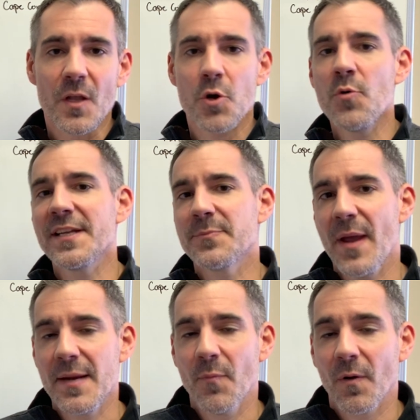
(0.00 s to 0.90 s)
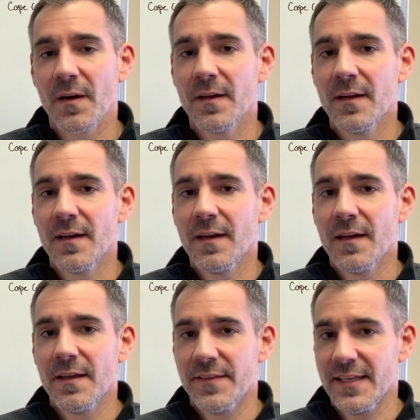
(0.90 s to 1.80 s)
Who gets paid more?
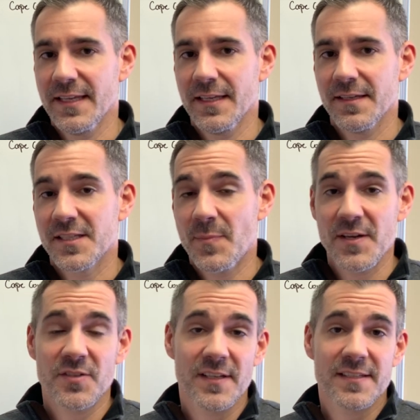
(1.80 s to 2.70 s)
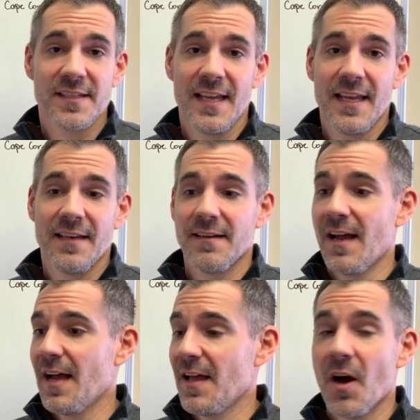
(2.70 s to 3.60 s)
The specialist in
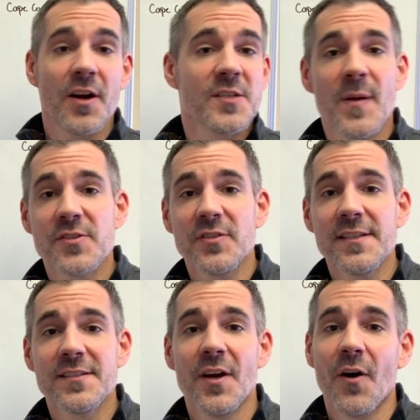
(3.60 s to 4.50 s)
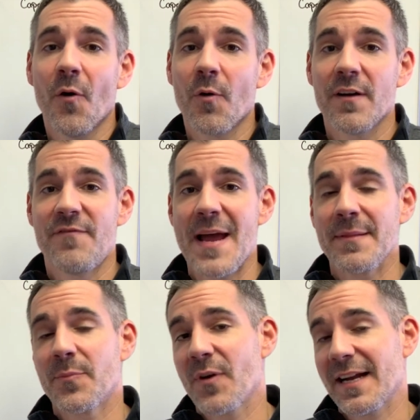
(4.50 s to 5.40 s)
a heart specialist or a
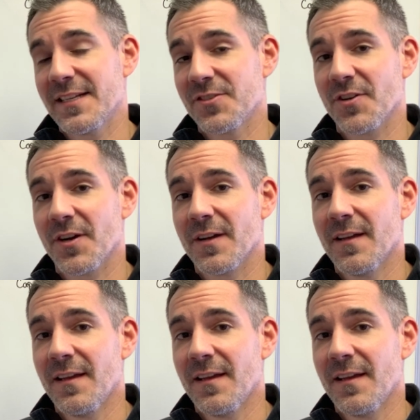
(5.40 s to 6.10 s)
family practitioner?